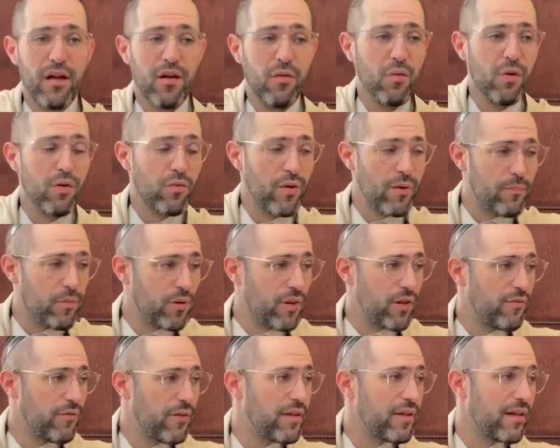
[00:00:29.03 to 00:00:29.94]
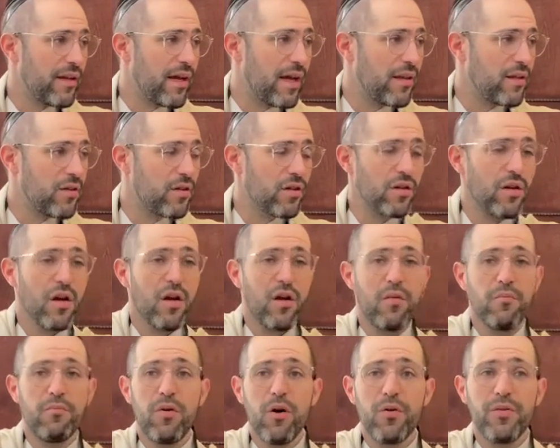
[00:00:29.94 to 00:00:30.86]
when we put the feet together,
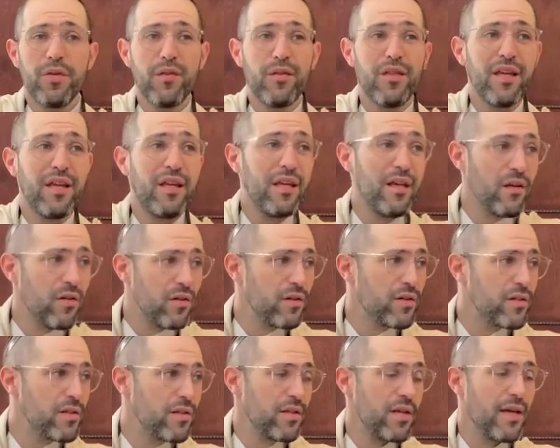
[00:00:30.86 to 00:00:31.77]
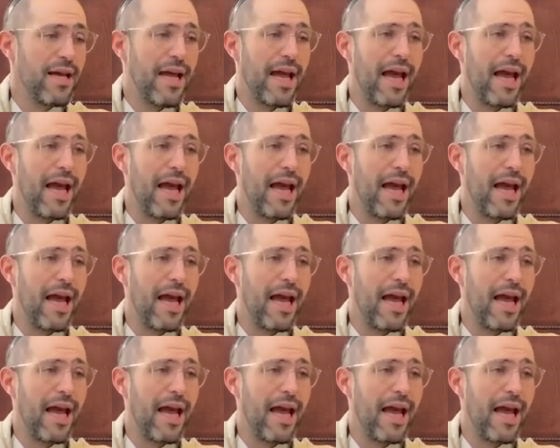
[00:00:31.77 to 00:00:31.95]
both the heels